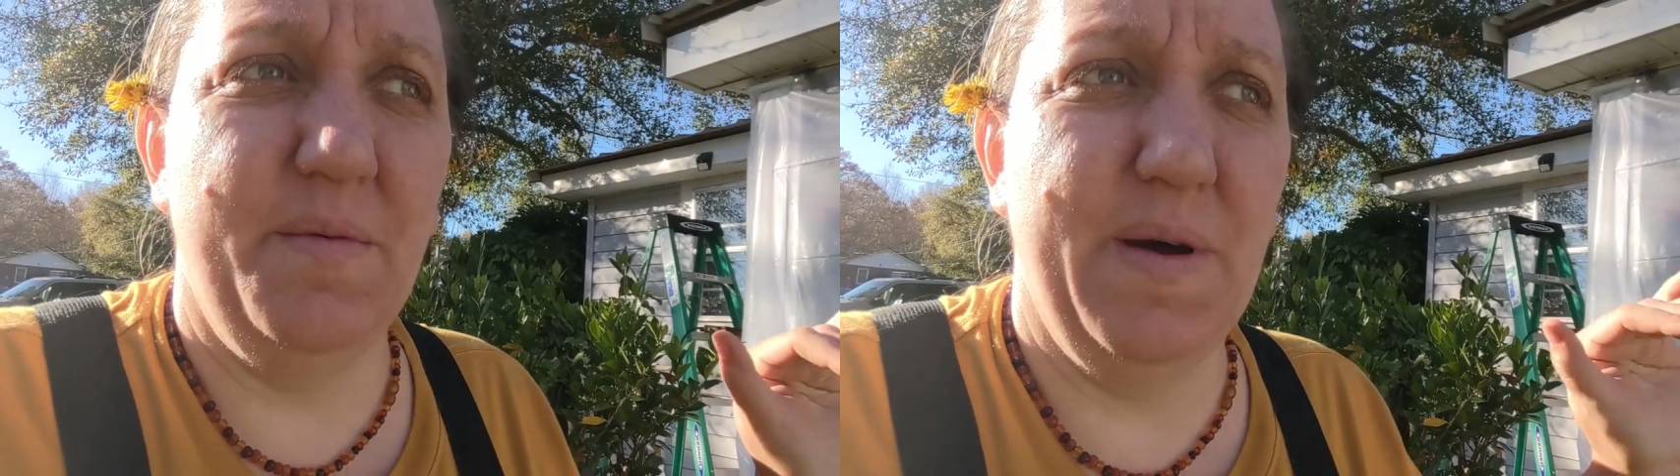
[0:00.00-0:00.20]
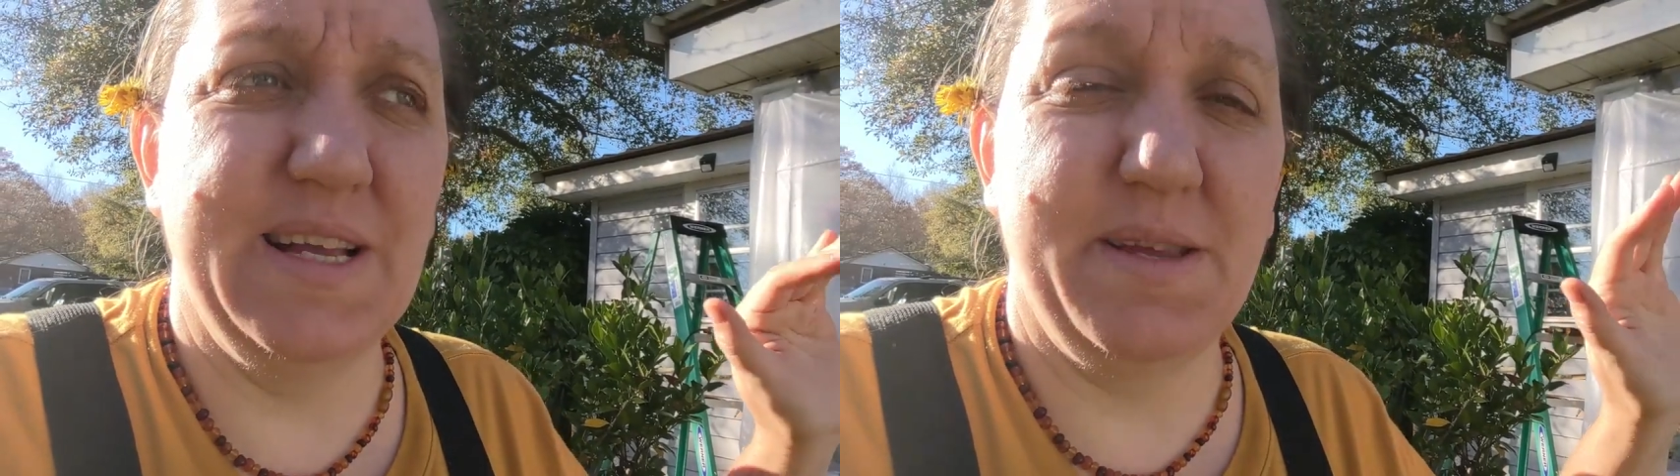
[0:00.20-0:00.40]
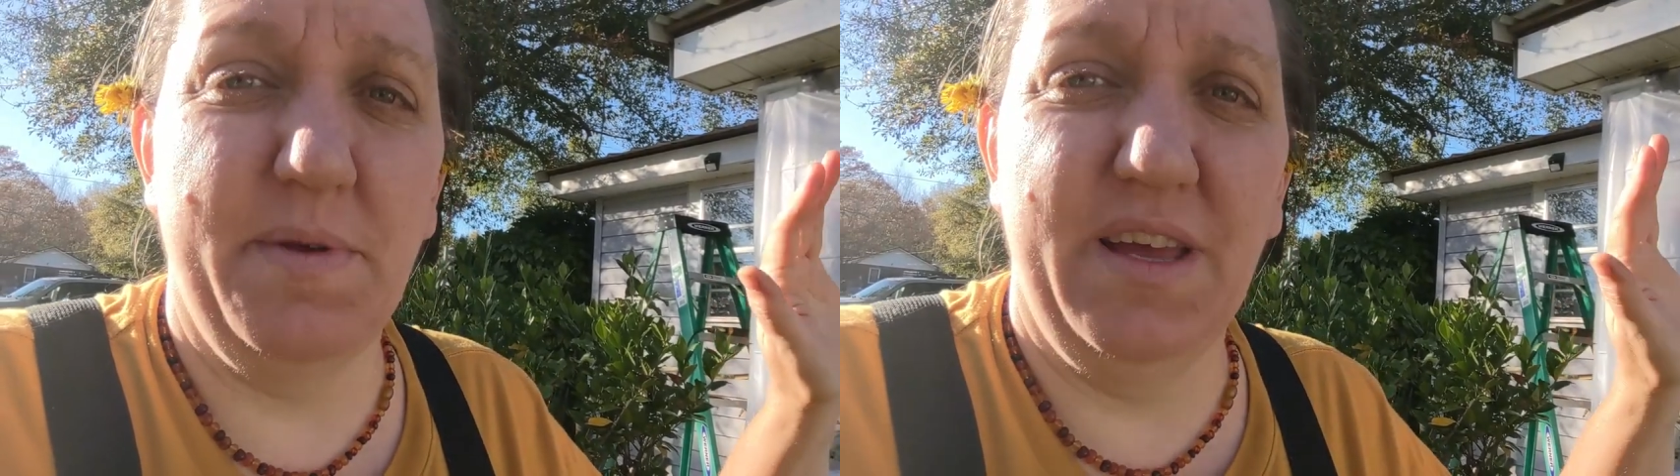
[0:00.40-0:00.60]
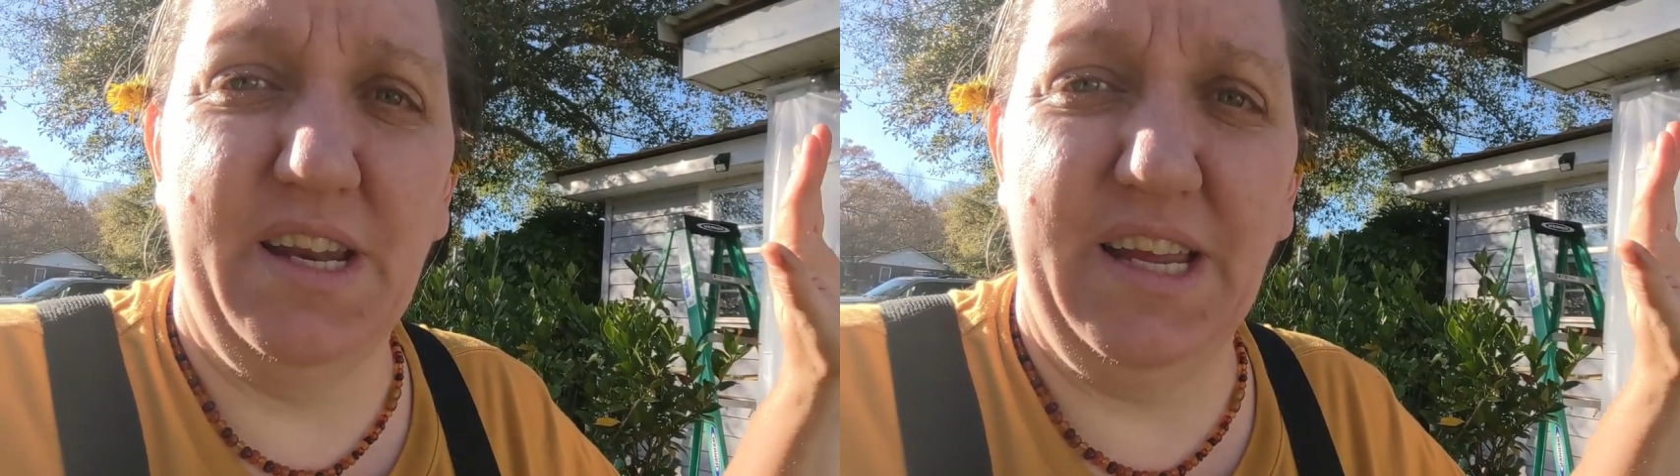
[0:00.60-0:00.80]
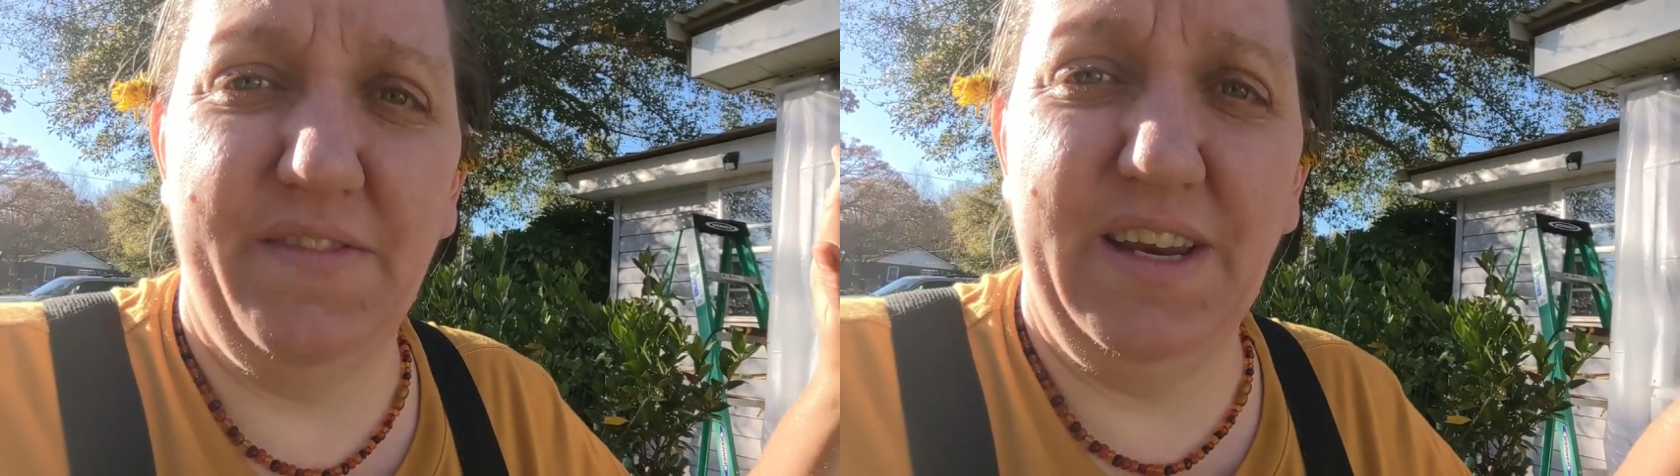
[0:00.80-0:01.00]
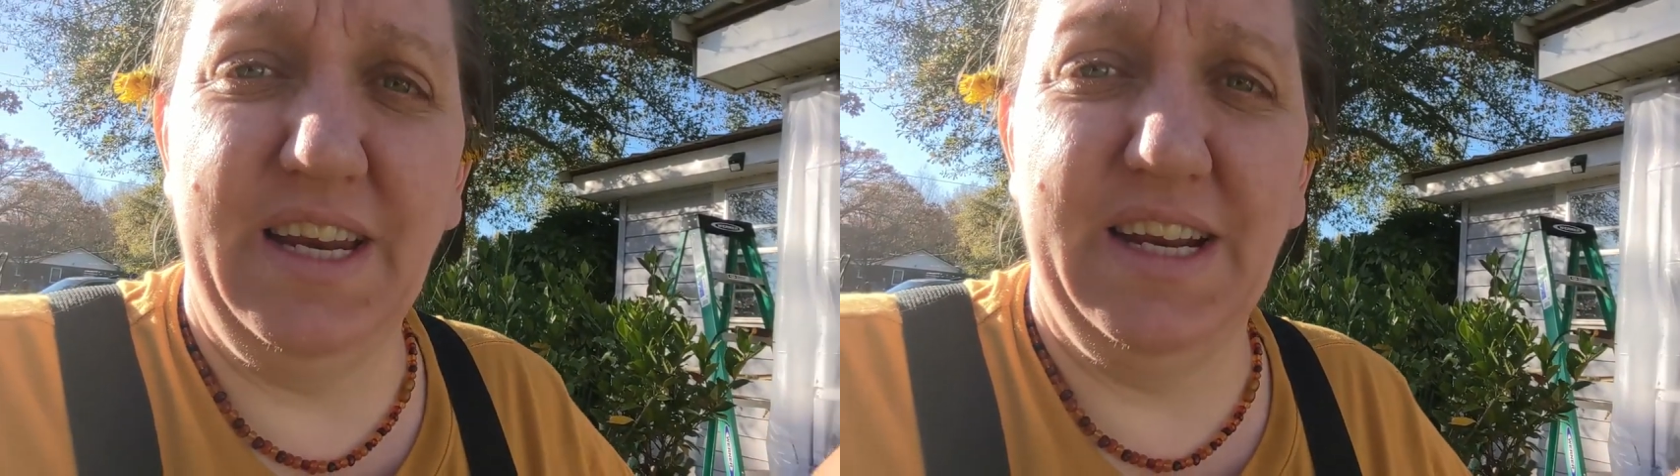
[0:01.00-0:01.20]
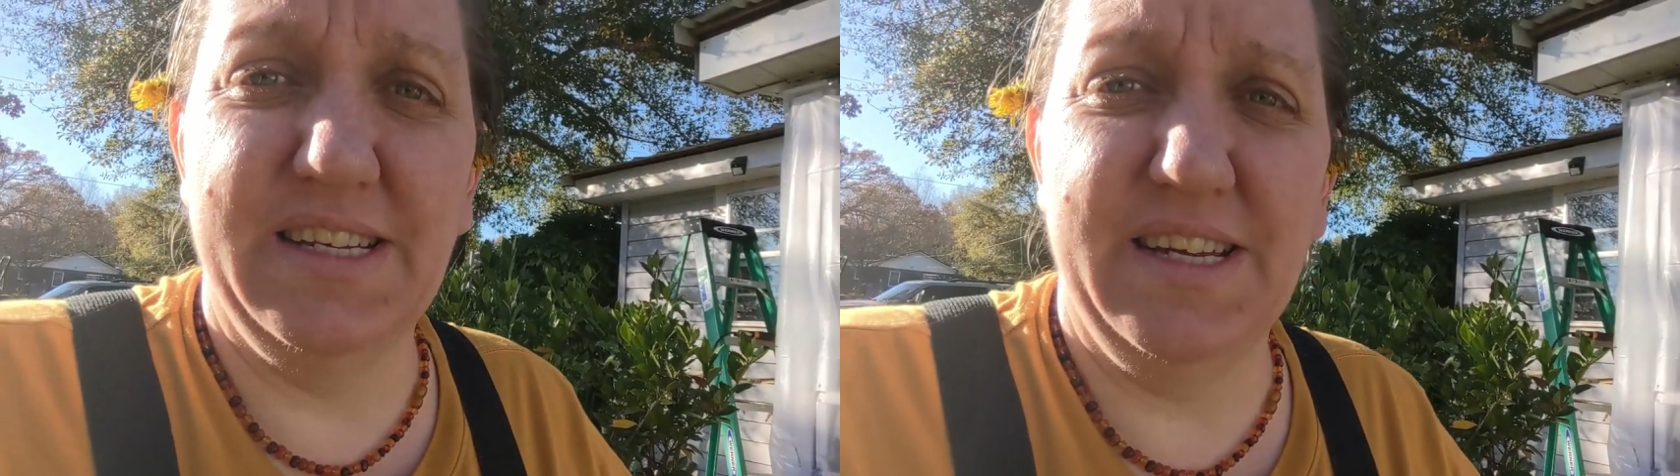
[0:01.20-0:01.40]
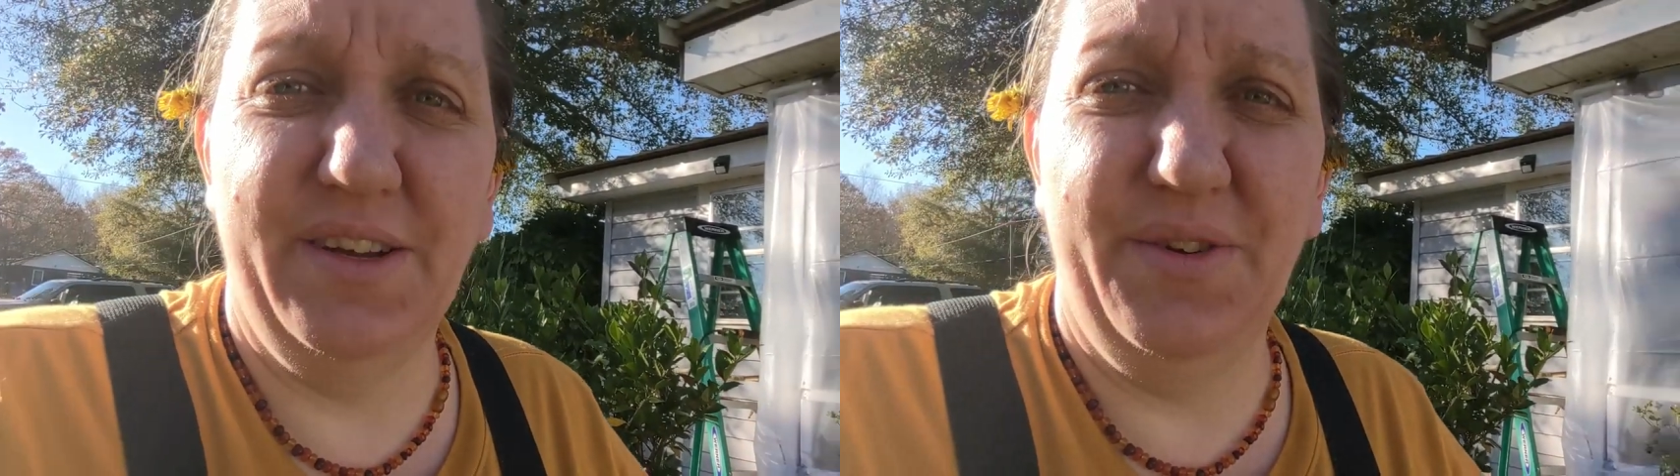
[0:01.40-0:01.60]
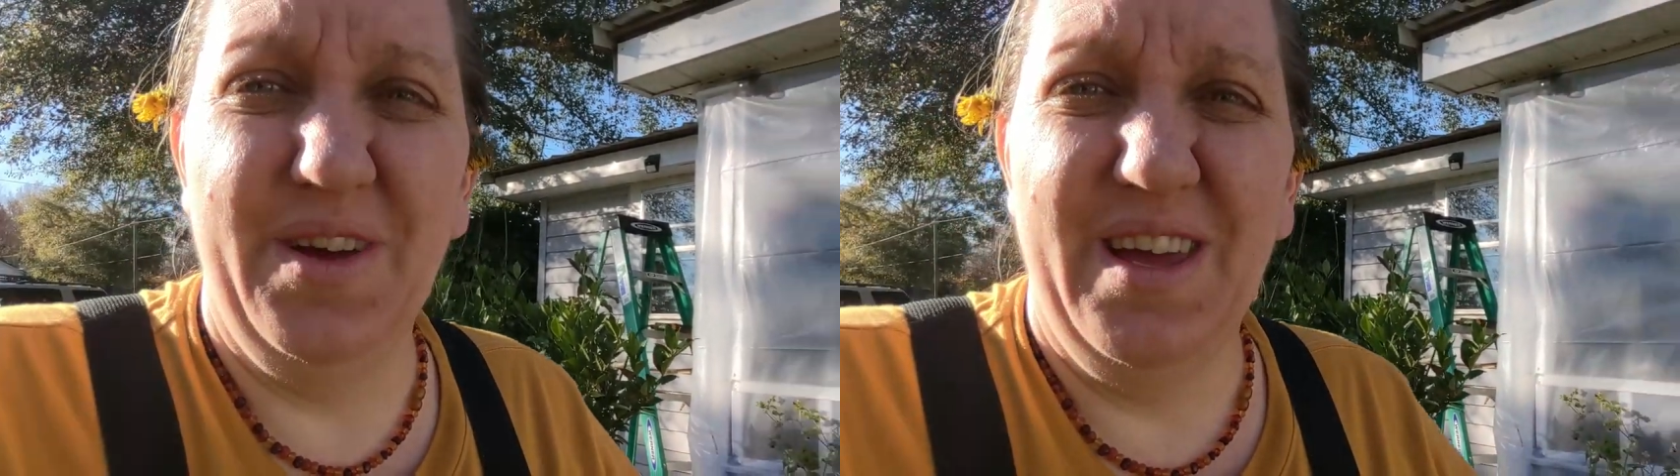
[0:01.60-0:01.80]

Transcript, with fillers: possibility of needing to